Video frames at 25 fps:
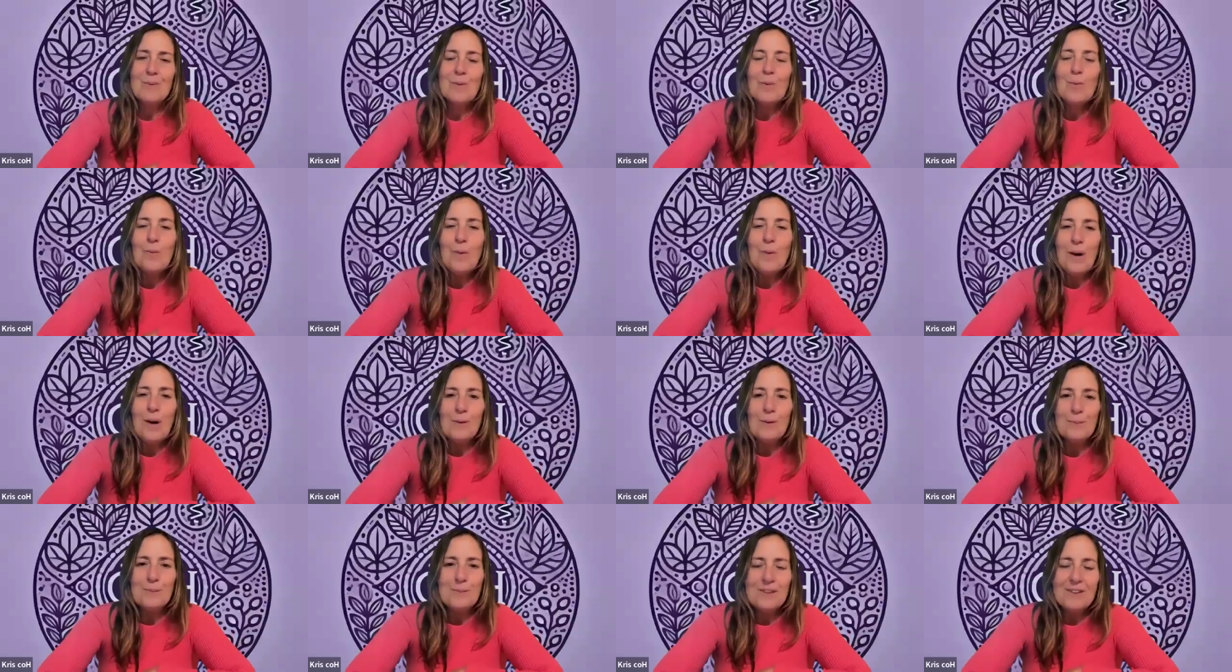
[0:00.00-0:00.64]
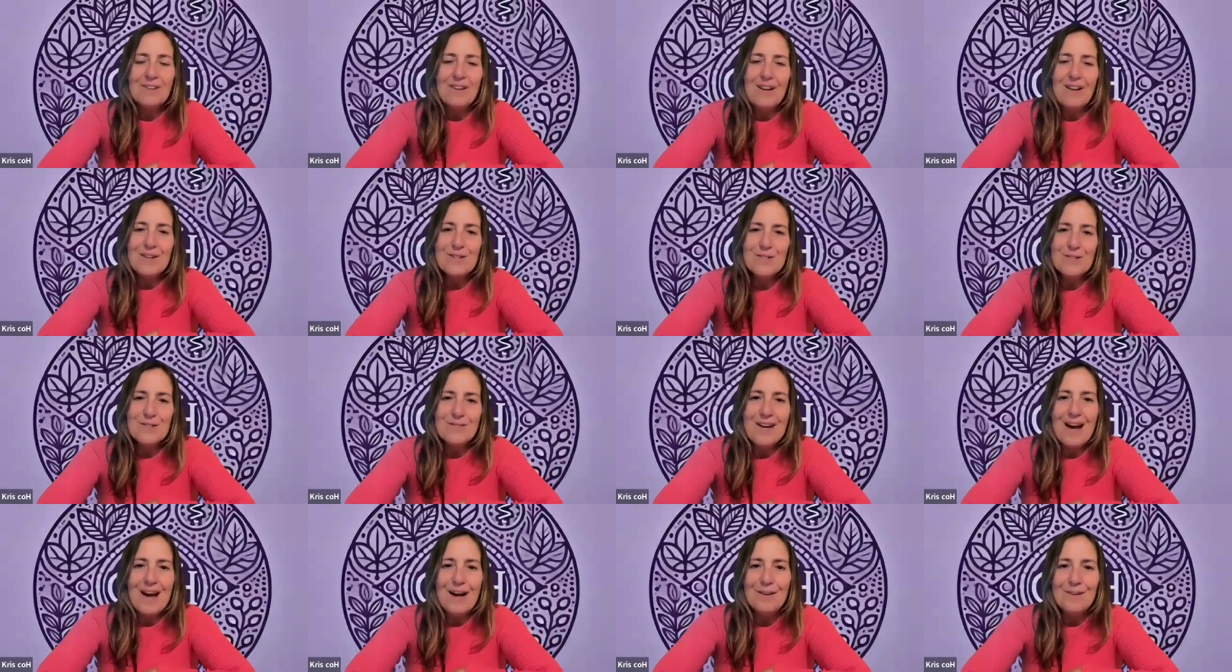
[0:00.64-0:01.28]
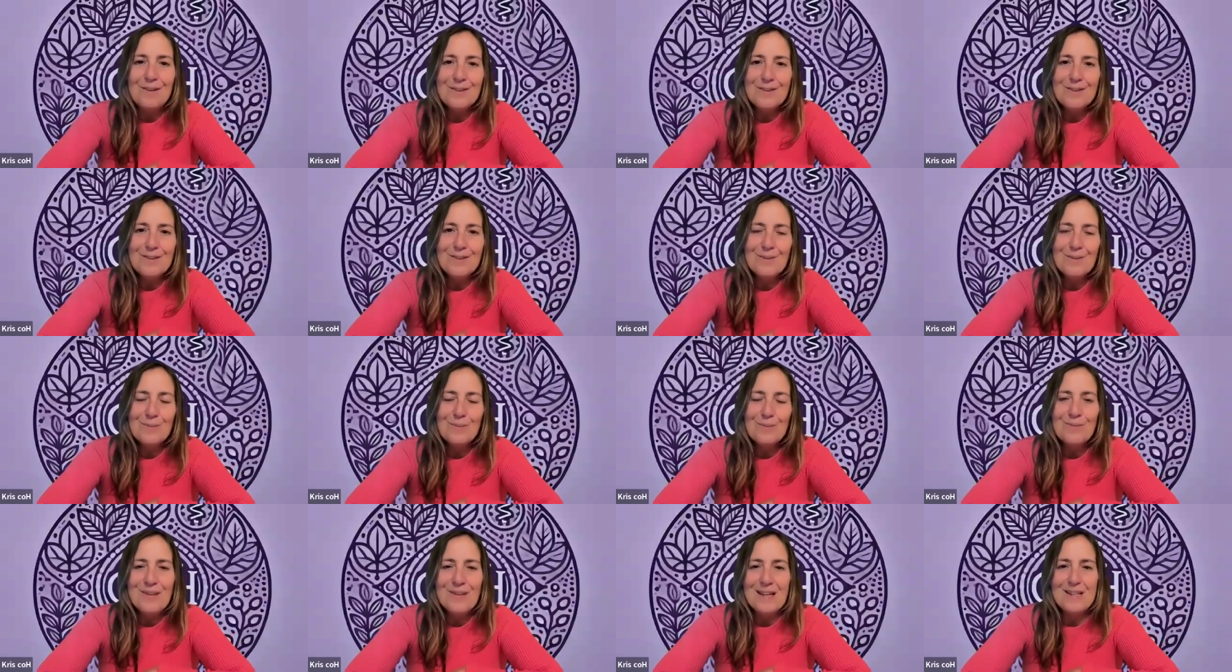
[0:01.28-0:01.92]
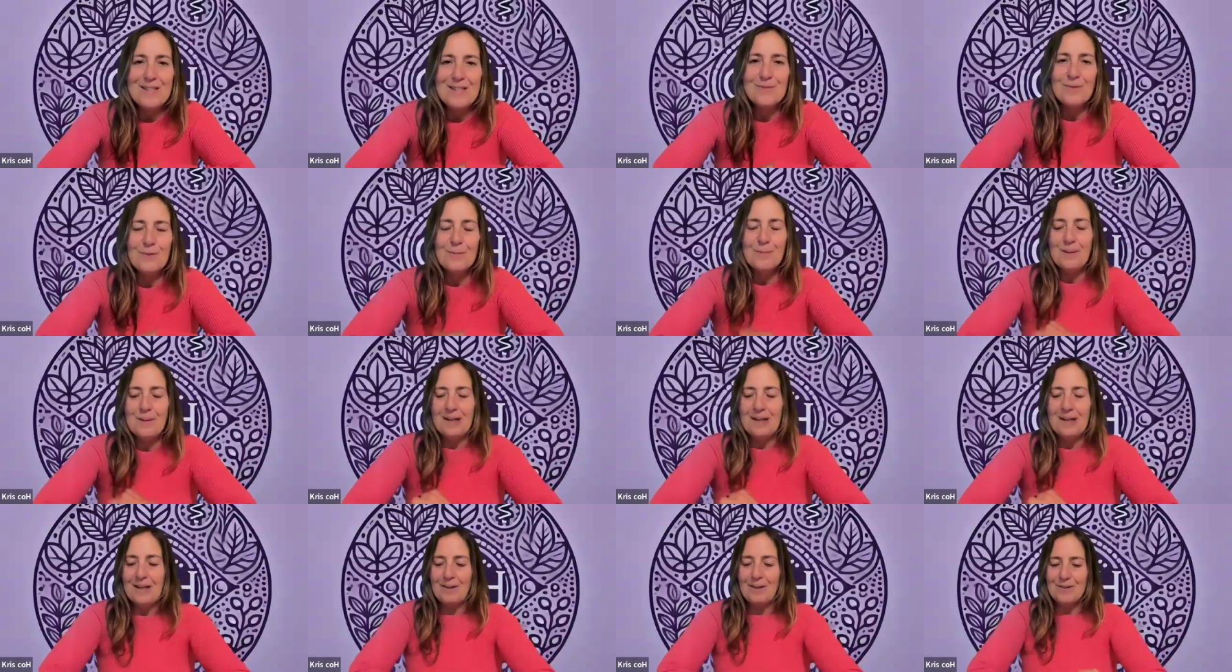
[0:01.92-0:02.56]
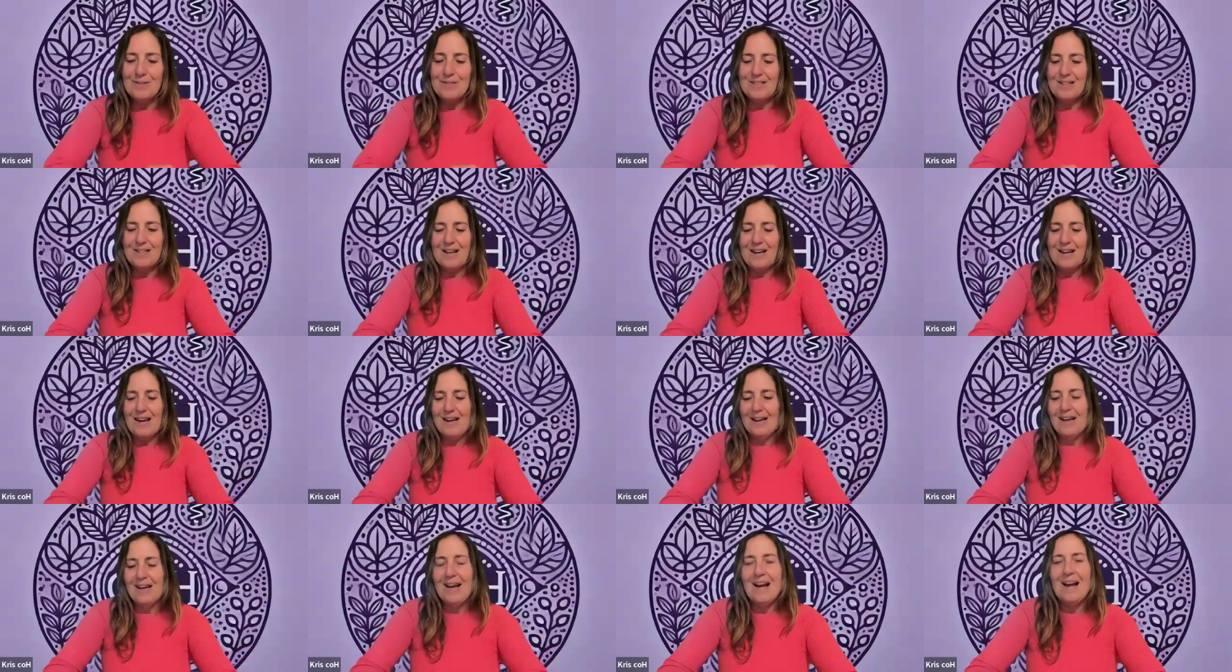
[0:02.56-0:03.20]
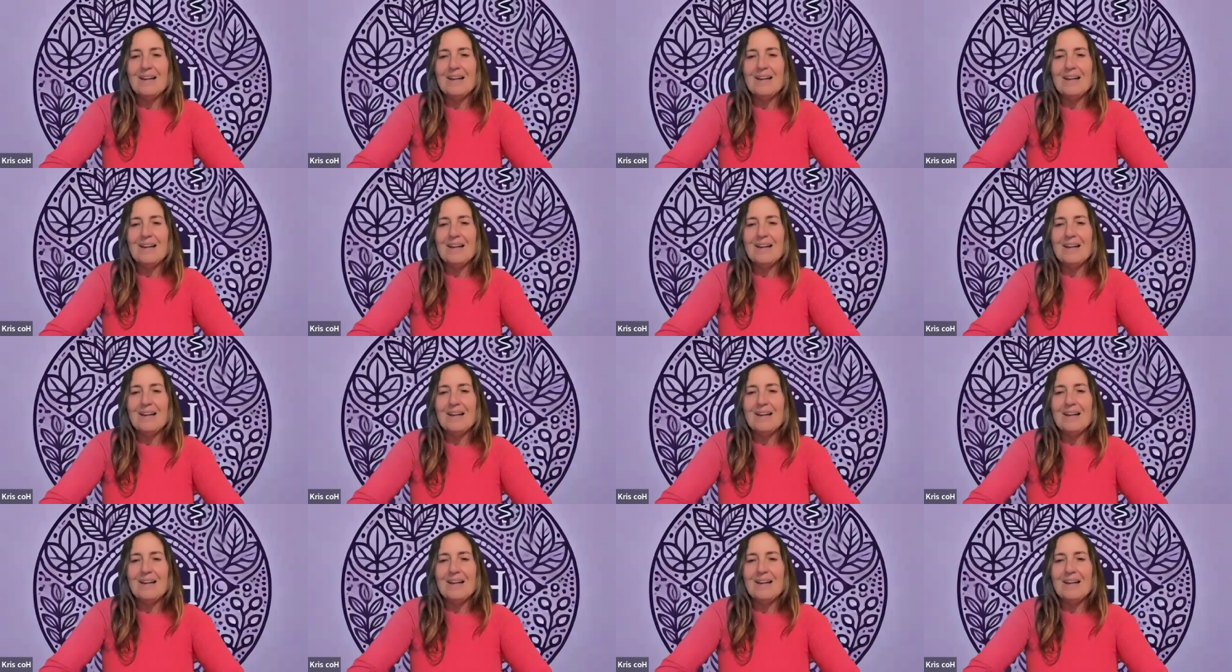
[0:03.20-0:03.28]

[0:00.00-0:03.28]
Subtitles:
Welcome to Collage of Health. Thanks for being here today.